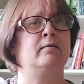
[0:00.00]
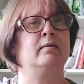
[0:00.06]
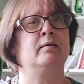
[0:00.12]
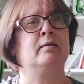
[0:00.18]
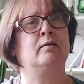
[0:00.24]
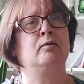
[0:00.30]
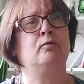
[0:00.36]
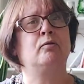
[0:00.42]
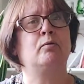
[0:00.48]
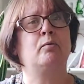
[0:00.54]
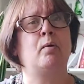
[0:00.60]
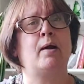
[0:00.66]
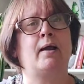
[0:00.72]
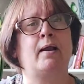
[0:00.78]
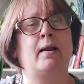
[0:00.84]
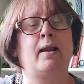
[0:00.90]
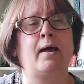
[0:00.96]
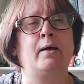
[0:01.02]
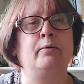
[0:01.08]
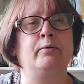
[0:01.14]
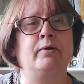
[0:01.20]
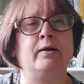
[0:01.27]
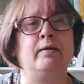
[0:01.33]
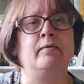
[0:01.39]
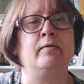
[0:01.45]
It looked quite
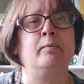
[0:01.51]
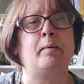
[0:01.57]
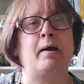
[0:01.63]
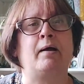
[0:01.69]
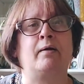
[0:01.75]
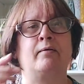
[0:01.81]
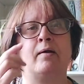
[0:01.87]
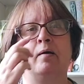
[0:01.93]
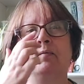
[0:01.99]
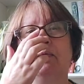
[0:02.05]
cloudy in the background